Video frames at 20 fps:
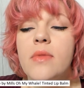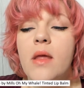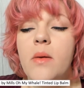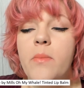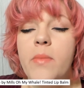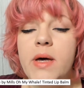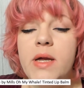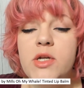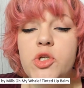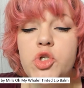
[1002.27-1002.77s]

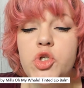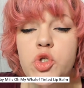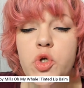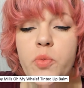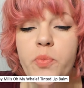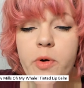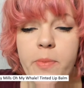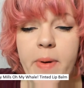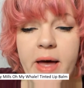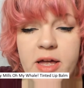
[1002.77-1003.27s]
but it's
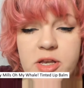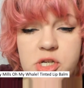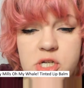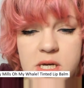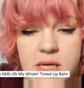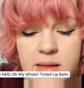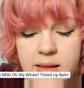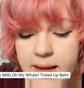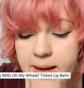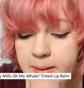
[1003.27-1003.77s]
super
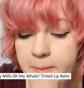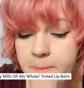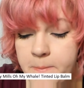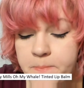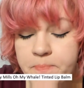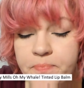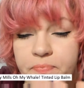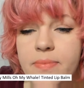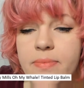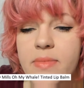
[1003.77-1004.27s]
patchy. Like,
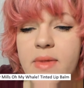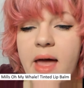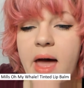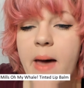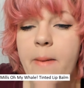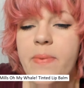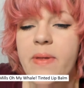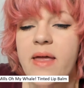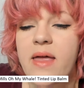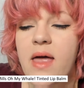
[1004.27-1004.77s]
the
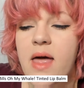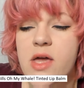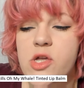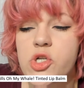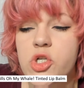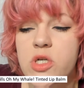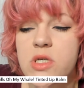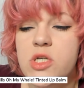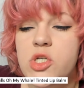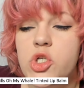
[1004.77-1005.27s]

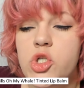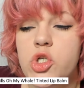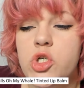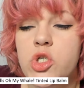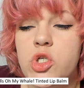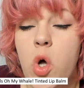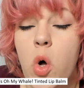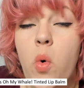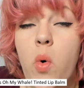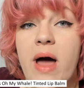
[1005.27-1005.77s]
application is
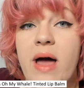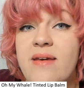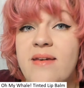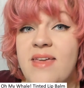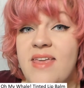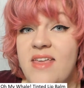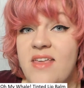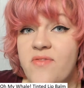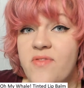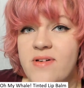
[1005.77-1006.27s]
so
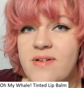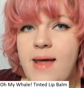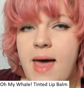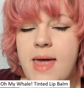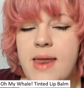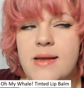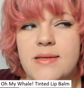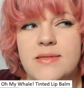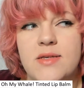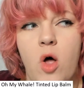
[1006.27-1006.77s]
uneven
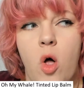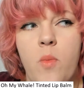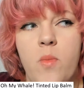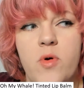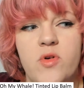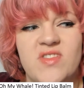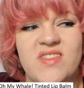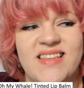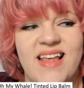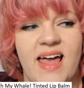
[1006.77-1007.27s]
and it's
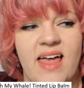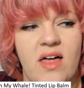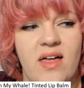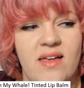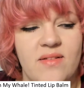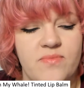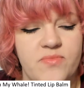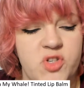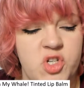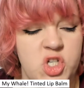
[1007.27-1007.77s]
almost
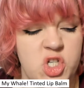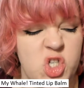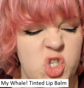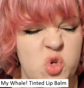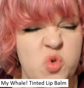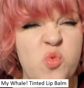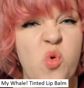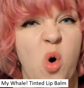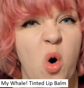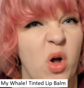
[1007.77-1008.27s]
like just
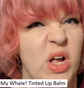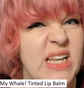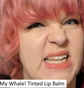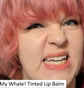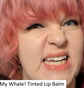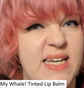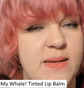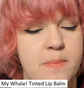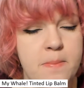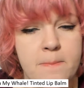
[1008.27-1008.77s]
too
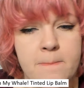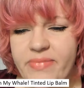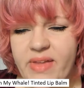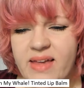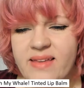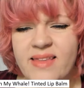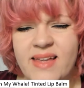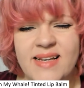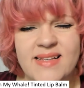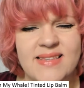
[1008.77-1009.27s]
oily
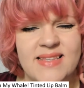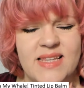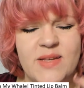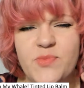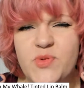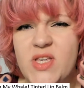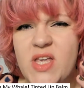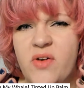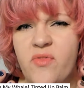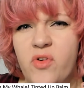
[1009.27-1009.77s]
that it
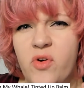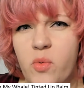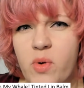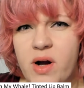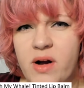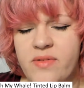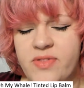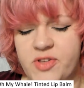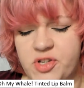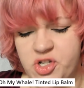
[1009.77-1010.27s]
slips
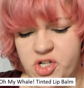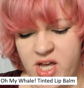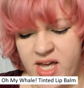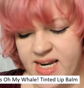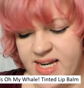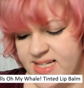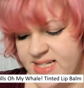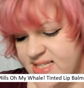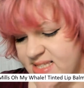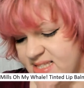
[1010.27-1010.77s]
everywhere. The
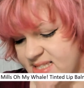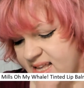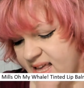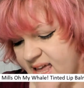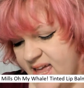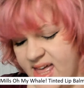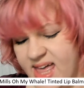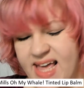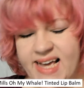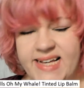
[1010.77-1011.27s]
shade is,
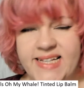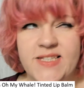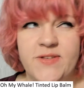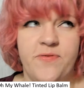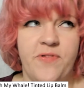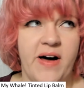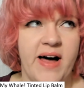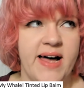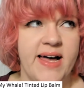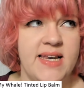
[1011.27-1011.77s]
it's
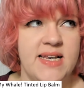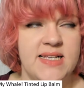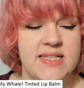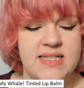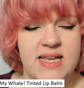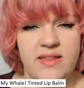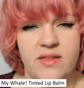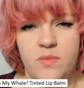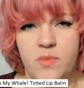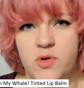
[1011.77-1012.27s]
fine. It's
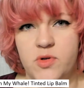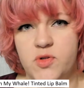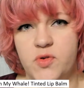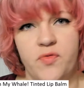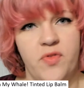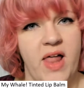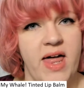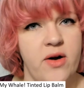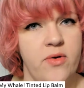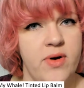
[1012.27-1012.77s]
not the most
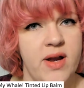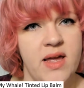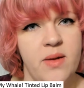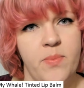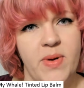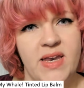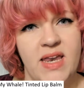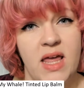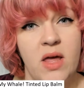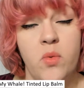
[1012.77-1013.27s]
flattering,
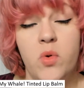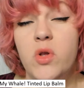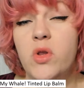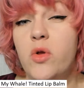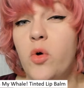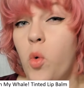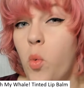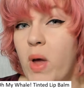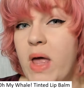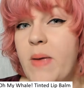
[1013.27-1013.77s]
but it would
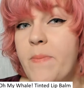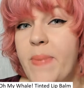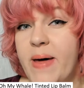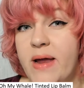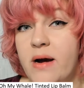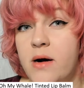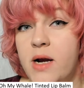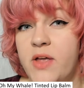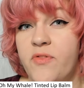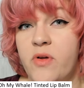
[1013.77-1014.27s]
look way
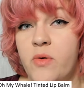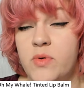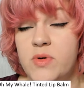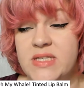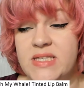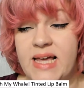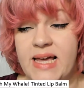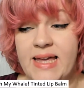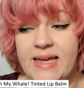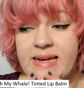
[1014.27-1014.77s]
better if it
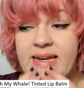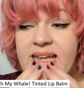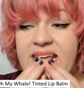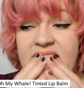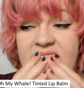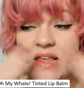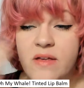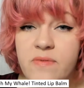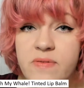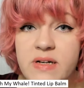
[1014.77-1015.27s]
was like an
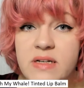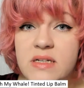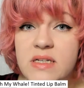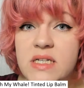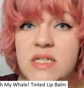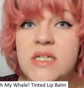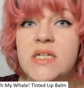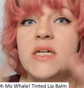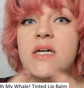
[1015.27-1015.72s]
even